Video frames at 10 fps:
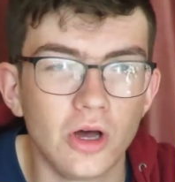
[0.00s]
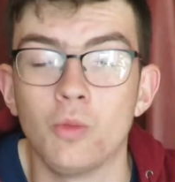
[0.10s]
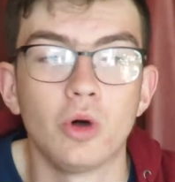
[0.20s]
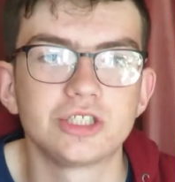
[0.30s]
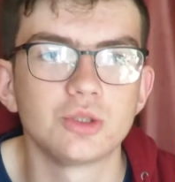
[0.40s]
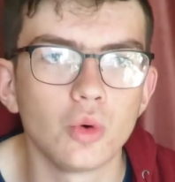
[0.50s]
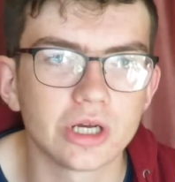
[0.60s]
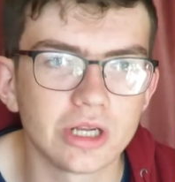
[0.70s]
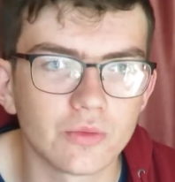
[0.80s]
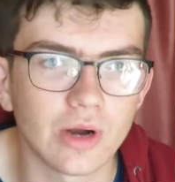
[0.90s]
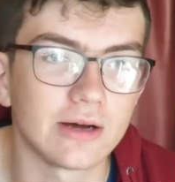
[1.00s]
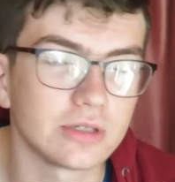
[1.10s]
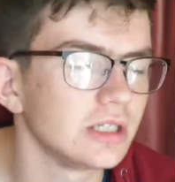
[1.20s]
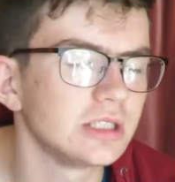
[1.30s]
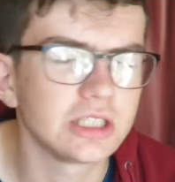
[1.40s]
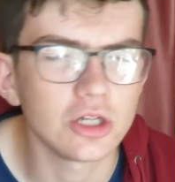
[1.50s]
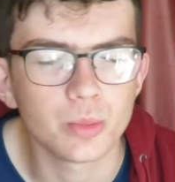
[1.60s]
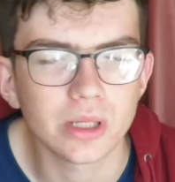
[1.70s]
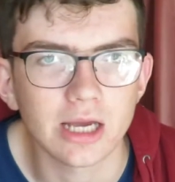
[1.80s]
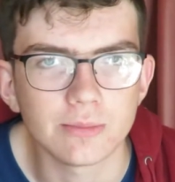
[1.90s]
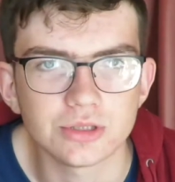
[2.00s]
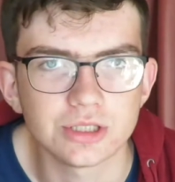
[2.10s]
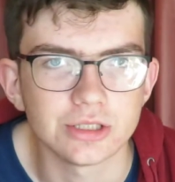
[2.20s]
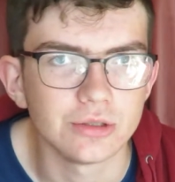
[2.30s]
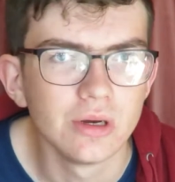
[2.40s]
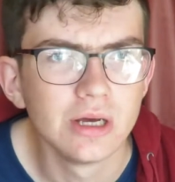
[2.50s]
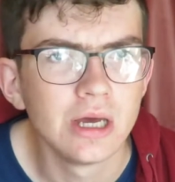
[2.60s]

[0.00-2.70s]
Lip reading: whilst you're walking around and still be able to